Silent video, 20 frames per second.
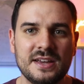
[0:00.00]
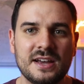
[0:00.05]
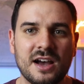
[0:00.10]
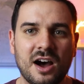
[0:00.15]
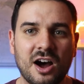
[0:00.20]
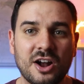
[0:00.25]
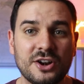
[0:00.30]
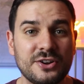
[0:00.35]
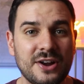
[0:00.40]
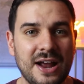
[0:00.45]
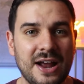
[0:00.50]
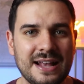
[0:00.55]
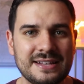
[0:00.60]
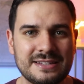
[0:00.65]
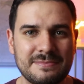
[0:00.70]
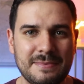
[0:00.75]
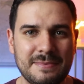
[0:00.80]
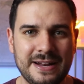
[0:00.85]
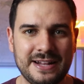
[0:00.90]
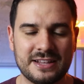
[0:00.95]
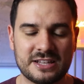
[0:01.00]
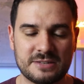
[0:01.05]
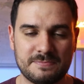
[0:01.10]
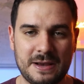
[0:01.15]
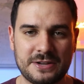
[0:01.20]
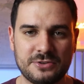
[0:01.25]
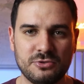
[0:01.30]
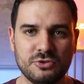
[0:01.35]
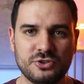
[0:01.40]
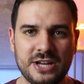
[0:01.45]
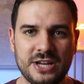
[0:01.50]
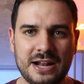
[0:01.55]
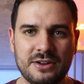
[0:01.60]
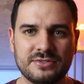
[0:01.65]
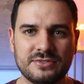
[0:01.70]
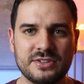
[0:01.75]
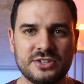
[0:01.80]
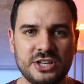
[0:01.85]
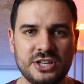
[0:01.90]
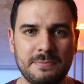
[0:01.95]
Underestimating the special channels
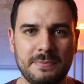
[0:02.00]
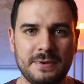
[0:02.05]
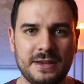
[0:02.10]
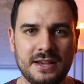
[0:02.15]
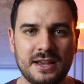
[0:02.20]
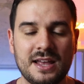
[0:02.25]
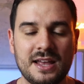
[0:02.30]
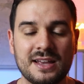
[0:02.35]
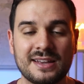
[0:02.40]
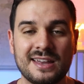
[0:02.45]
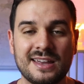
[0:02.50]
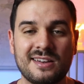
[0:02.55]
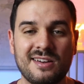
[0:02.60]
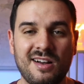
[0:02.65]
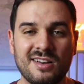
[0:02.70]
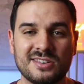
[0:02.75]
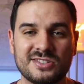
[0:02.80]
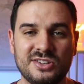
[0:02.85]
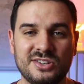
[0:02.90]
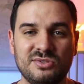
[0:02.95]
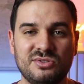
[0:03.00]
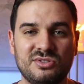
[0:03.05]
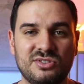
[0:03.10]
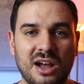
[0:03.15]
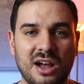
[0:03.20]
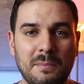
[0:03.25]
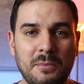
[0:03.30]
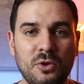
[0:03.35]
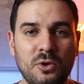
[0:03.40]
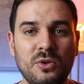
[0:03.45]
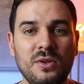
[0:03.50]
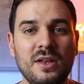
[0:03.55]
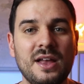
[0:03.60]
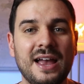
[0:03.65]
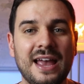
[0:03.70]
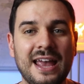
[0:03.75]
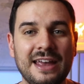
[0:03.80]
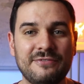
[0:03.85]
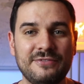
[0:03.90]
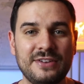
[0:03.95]
of shipping can cost you double,
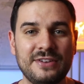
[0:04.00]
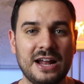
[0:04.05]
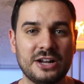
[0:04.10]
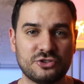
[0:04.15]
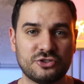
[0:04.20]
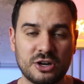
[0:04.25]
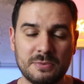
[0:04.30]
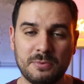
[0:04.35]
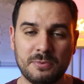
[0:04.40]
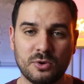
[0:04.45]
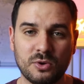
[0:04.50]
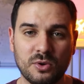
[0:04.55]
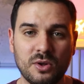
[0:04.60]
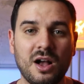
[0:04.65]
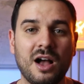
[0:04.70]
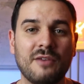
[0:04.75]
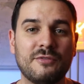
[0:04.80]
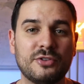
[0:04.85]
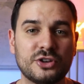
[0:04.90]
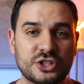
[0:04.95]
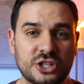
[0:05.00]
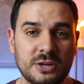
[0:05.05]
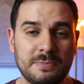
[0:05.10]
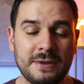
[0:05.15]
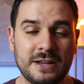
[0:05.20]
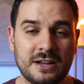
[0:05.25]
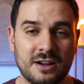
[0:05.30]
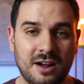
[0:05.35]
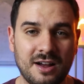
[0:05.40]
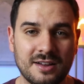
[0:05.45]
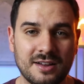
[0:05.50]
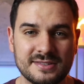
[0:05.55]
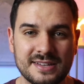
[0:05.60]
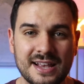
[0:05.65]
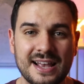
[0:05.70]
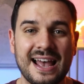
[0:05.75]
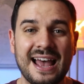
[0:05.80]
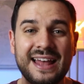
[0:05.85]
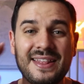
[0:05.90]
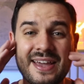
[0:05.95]
if not triple, of your shipping costs,
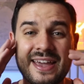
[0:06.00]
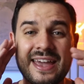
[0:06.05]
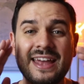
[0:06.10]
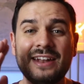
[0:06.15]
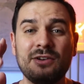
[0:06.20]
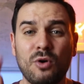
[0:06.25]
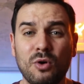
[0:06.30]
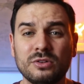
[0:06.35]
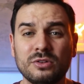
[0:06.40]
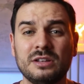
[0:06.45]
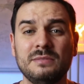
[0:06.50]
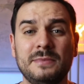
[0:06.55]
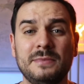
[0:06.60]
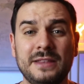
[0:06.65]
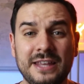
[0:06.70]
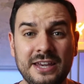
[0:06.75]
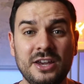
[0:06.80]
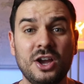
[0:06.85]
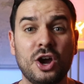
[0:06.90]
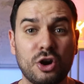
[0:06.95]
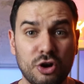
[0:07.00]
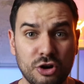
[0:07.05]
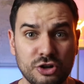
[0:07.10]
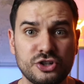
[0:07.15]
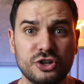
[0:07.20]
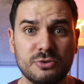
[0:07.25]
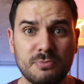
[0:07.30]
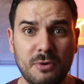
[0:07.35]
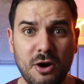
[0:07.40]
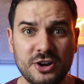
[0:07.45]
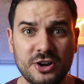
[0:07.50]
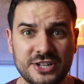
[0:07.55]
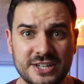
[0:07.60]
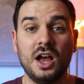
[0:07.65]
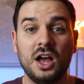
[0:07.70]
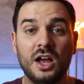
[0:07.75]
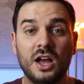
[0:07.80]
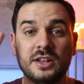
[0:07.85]
and that can ultimately hurt your margins.